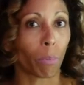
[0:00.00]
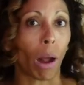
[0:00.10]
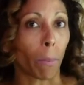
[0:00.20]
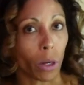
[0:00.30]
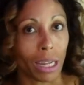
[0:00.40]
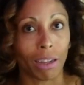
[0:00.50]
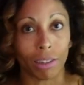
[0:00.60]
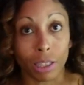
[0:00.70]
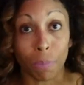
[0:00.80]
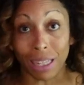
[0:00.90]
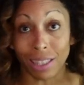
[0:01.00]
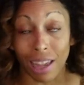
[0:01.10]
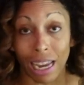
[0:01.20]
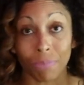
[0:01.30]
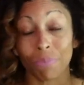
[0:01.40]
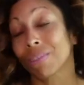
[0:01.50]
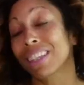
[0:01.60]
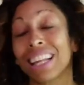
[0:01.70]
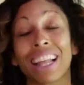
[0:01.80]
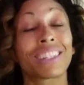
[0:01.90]
the property in its best light.
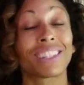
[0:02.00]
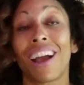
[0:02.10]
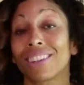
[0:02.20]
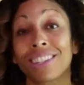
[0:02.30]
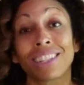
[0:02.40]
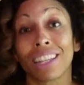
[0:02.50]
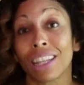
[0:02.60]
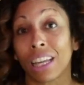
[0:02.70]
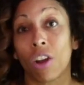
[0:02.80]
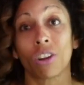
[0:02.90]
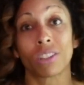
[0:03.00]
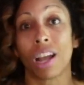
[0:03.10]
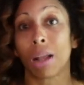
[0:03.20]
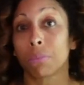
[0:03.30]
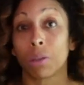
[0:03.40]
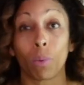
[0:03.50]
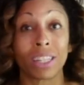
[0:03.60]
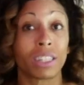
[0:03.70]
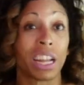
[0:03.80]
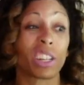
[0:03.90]
Now, that's not to say that there aren't times that we
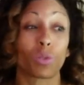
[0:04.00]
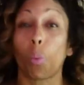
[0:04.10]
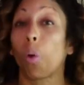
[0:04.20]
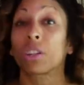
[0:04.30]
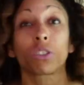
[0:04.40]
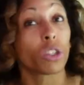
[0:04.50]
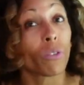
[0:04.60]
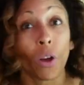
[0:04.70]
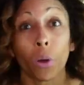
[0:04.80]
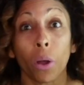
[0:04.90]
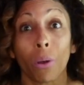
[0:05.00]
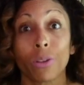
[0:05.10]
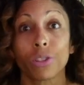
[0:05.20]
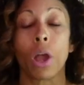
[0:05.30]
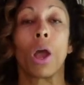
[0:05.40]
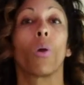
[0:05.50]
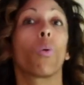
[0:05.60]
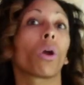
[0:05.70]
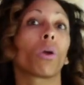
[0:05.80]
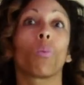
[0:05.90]
stage 1 or 2 photos
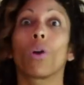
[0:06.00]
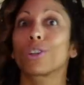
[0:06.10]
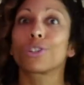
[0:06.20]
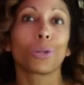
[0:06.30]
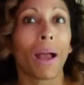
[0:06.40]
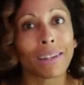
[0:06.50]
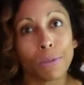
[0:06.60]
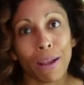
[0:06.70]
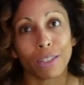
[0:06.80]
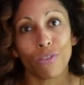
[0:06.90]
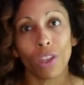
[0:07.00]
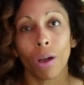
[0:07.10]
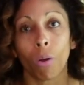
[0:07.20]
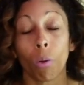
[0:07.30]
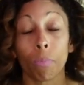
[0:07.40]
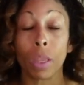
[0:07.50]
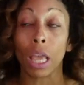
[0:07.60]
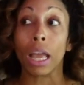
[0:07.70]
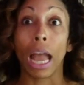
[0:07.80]
or 1 or 2 aspects of the home.